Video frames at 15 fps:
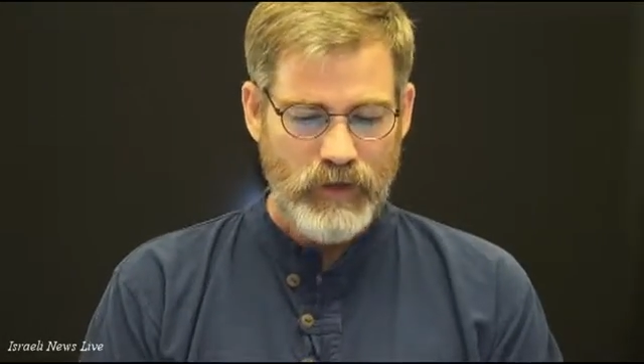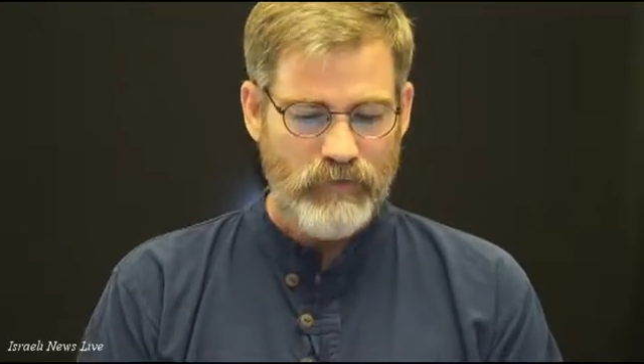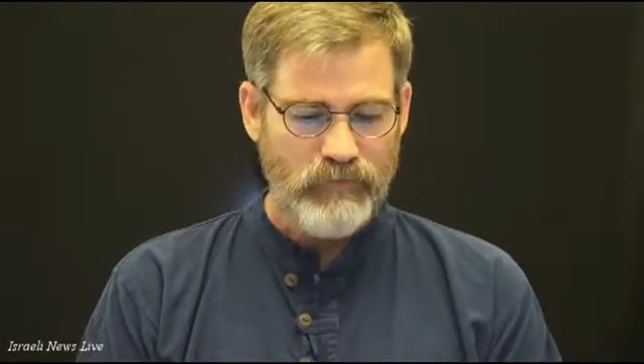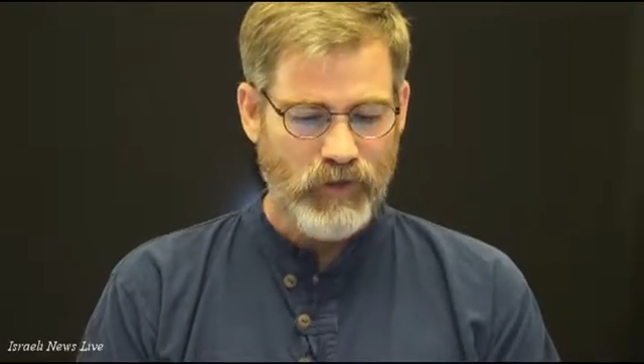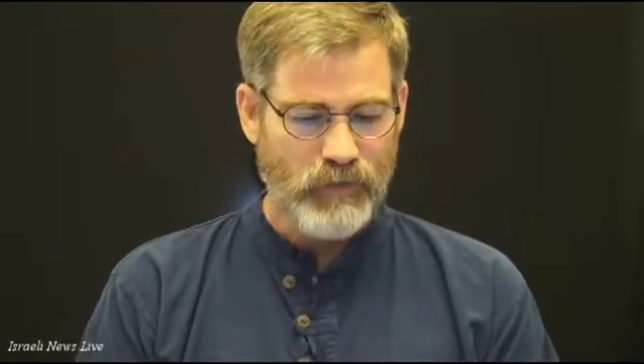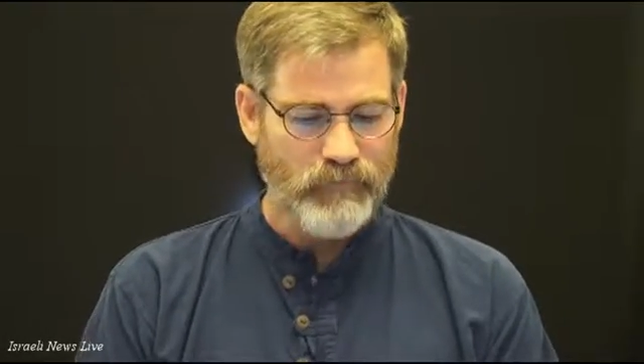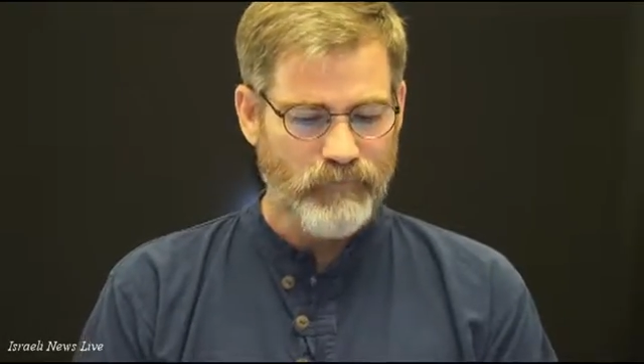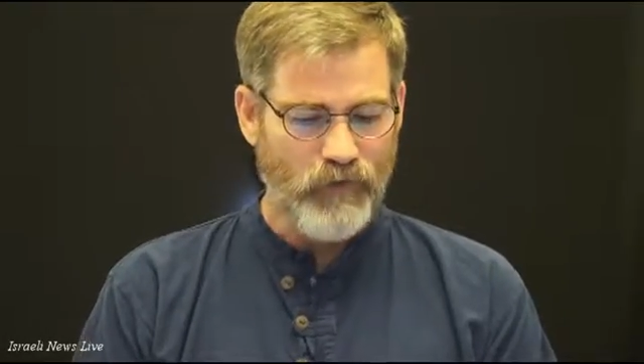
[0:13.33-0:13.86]

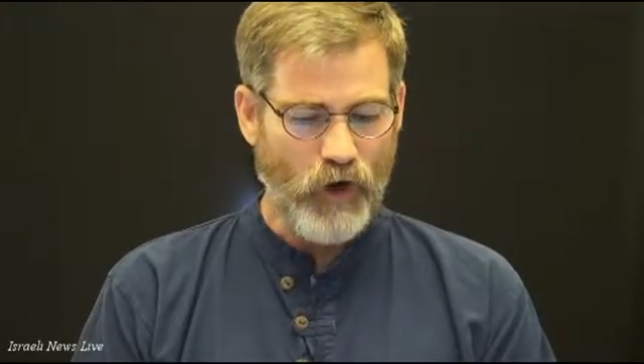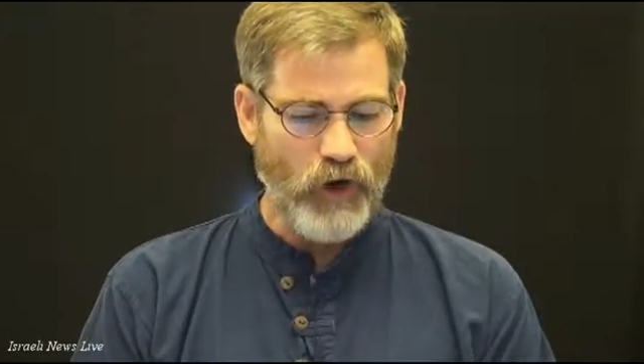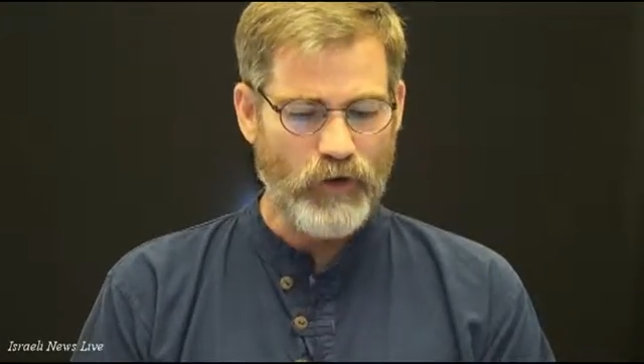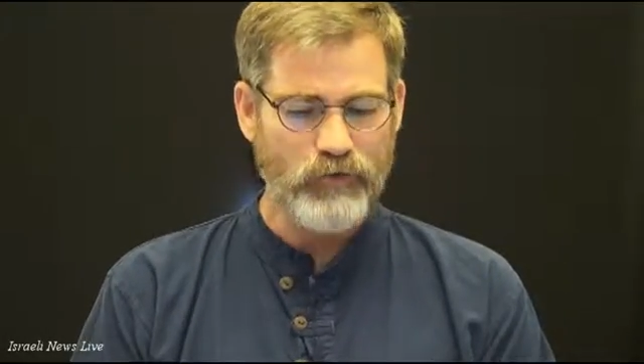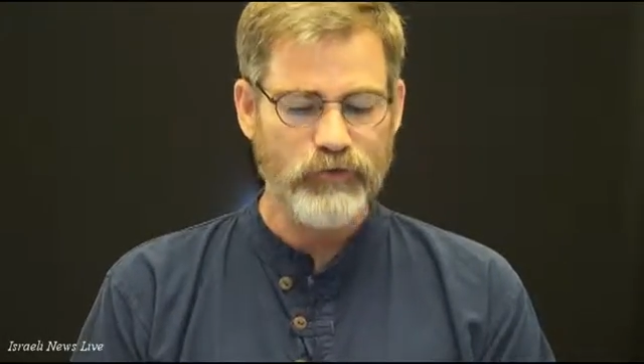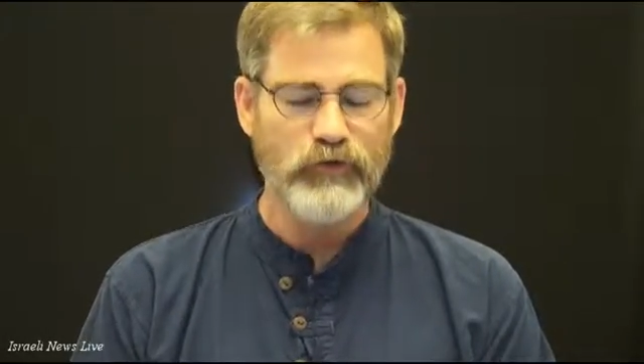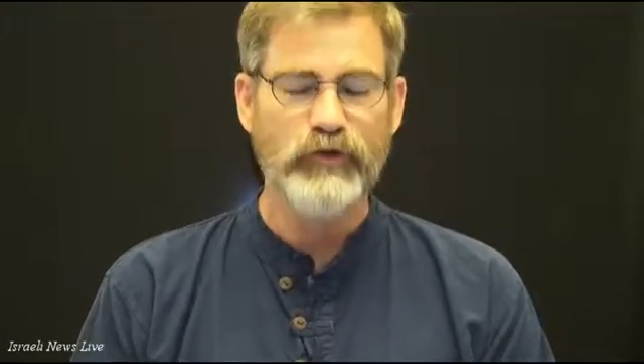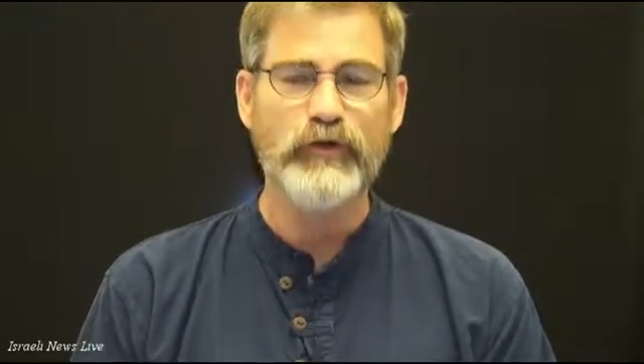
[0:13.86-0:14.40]
from
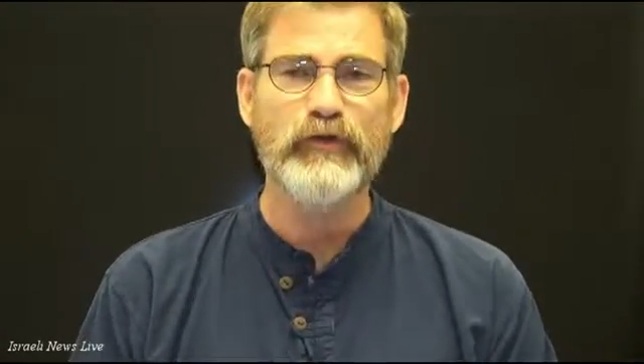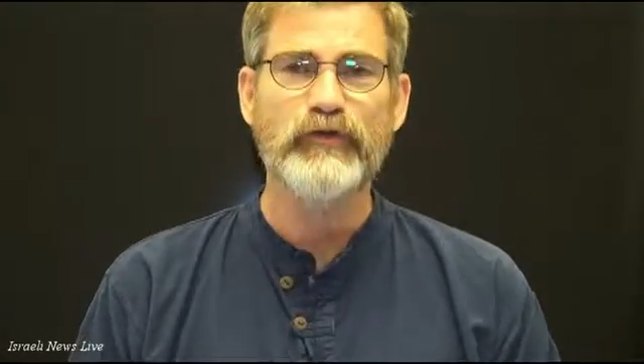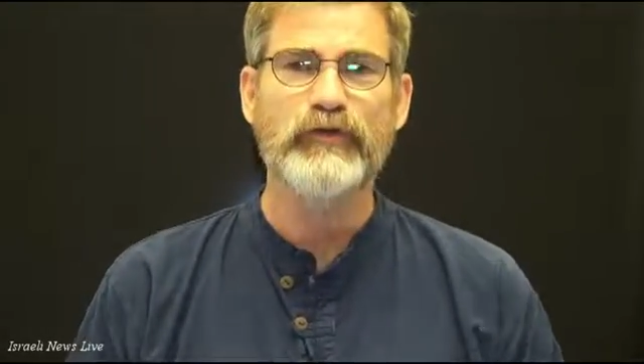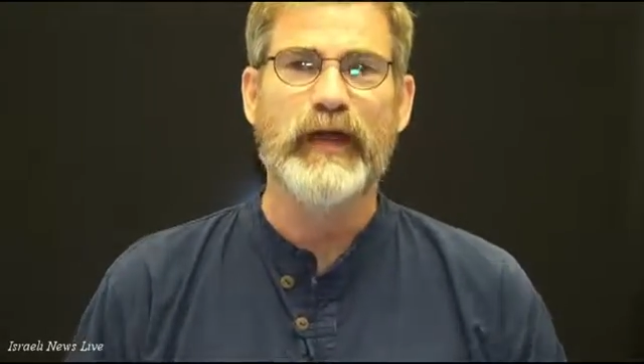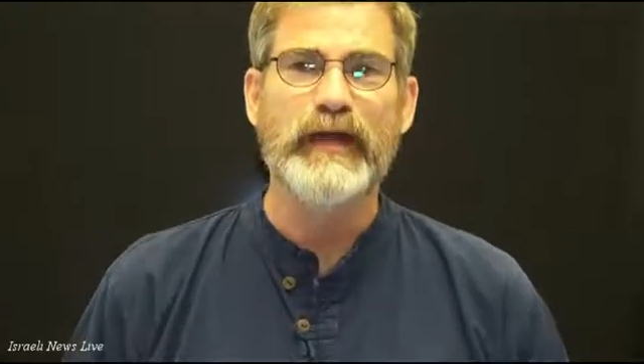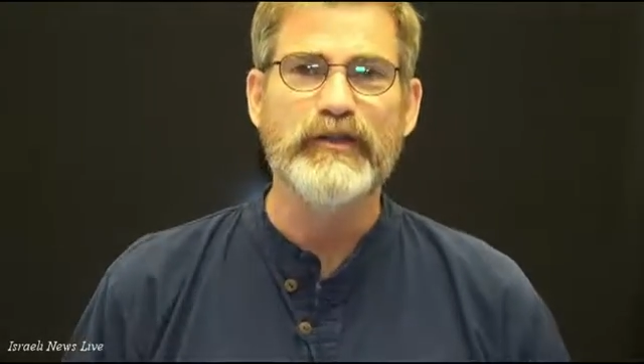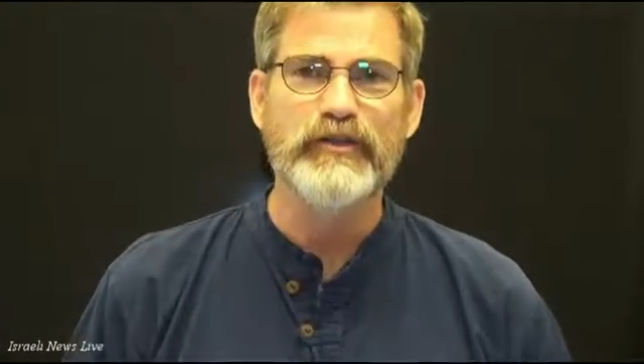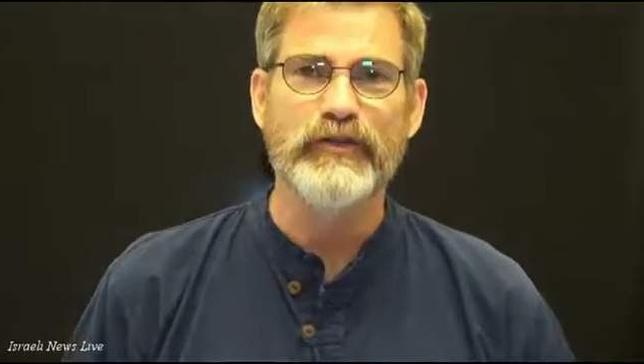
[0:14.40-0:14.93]
Far's news
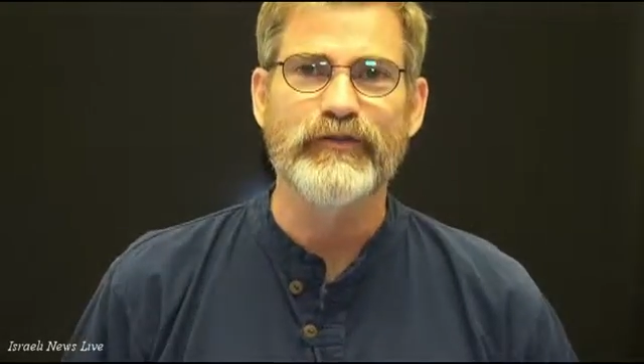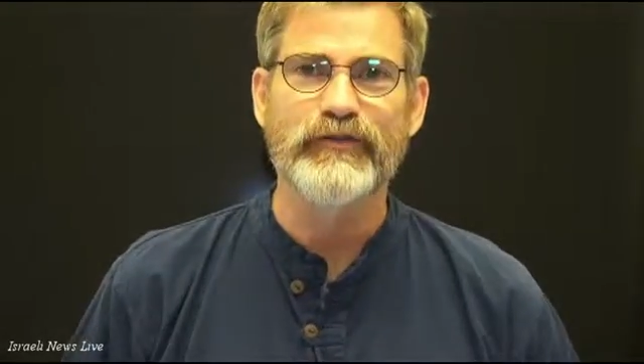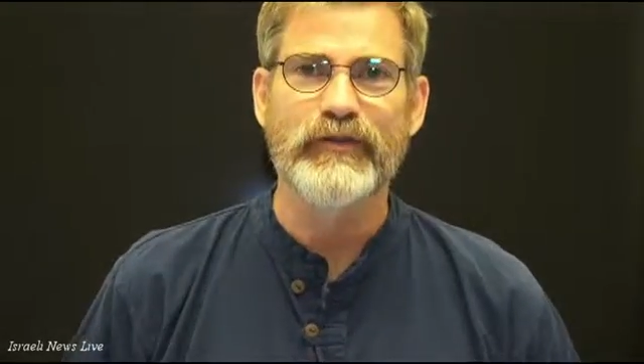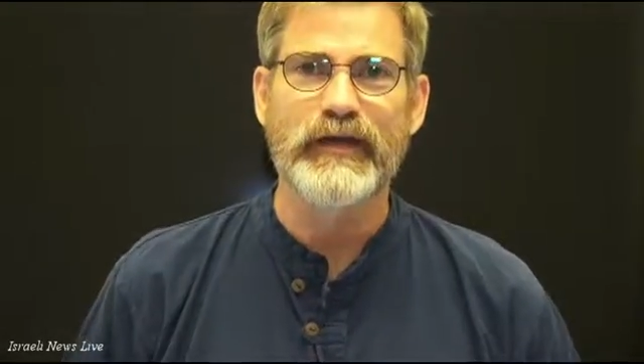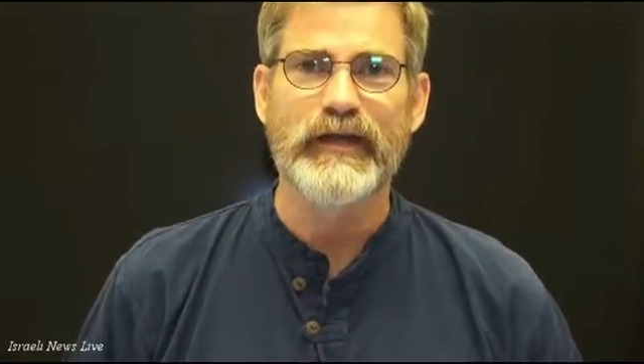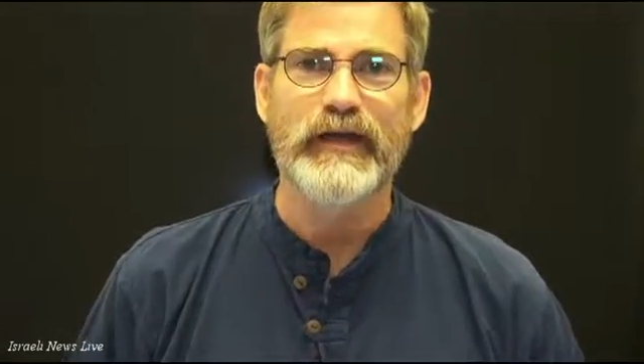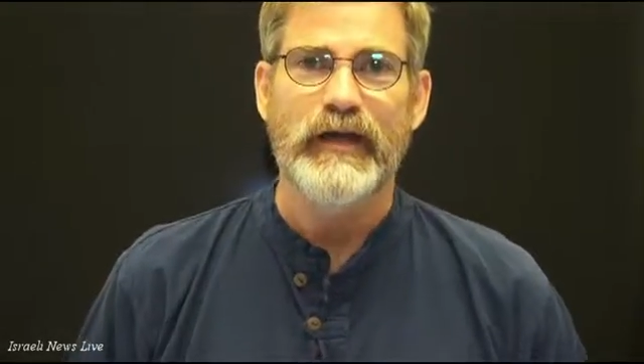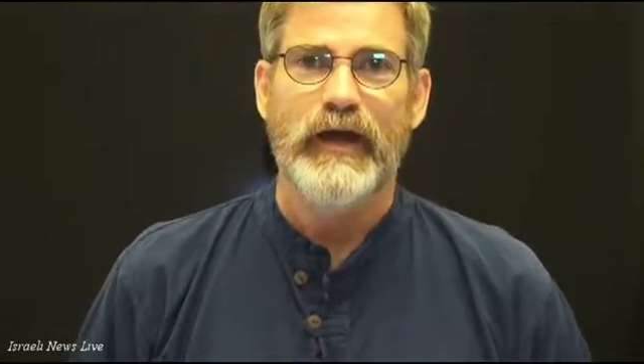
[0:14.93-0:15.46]

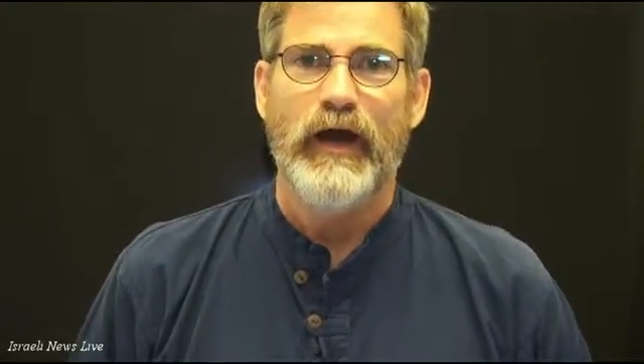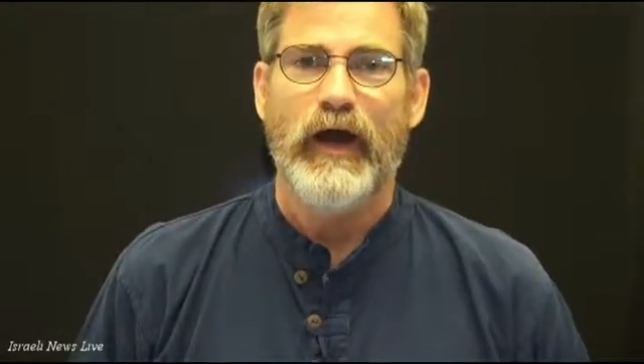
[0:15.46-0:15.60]
agency,